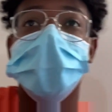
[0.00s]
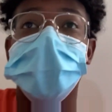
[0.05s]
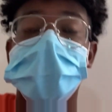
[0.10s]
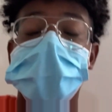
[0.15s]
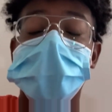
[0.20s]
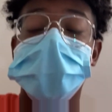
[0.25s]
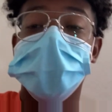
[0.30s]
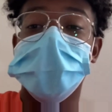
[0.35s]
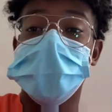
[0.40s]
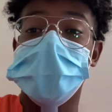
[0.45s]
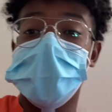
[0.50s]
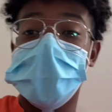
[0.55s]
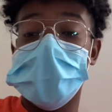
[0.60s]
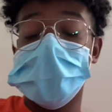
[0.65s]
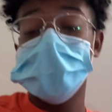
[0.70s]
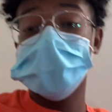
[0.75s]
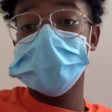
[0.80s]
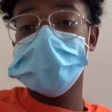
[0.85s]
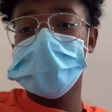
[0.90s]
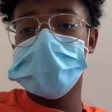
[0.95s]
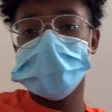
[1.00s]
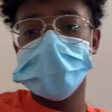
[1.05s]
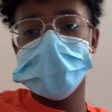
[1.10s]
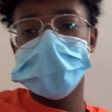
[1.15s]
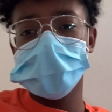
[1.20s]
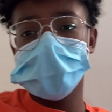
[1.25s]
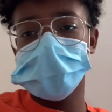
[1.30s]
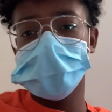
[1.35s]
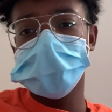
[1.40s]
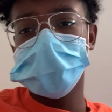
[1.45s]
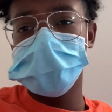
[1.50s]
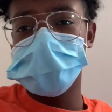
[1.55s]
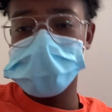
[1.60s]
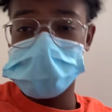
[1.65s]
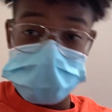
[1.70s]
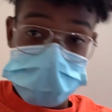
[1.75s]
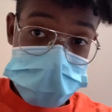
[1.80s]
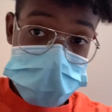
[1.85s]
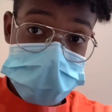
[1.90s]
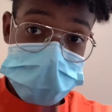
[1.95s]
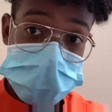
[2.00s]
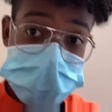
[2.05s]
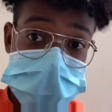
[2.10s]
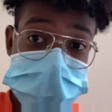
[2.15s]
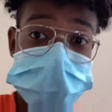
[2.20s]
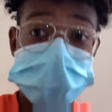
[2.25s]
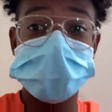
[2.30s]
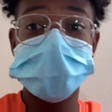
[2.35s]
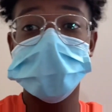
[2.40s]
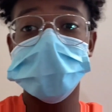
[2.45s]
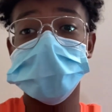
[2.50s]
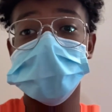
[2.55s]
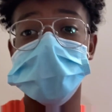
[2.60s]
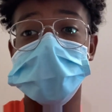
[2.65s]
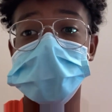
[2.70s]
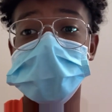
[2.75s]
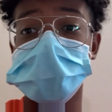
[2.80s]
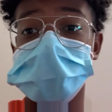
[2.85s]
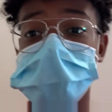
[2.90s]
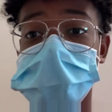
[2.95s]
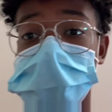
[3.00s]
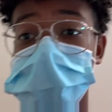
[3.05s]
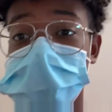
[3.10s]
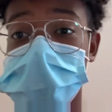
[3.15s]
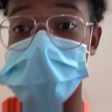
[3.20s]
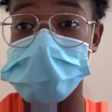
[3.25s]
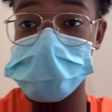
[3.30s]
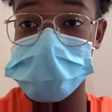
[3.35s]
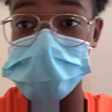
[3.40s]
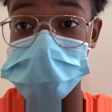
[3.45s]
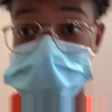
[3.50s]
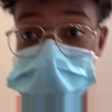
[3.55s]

um, I decided to, you know, spoil myself a little bit. So I'm getting Chick